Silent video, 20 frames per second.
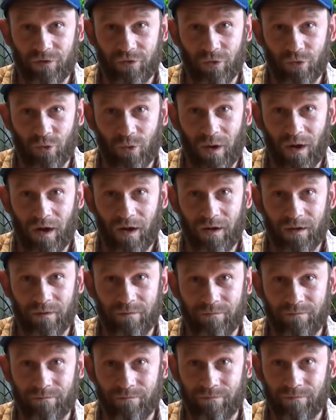to,
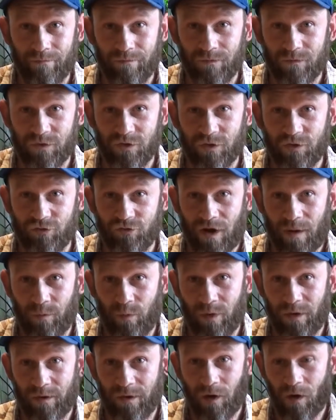just
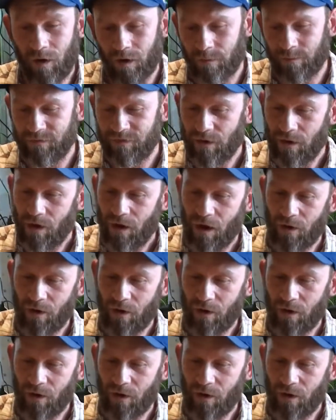dropped one of the arms.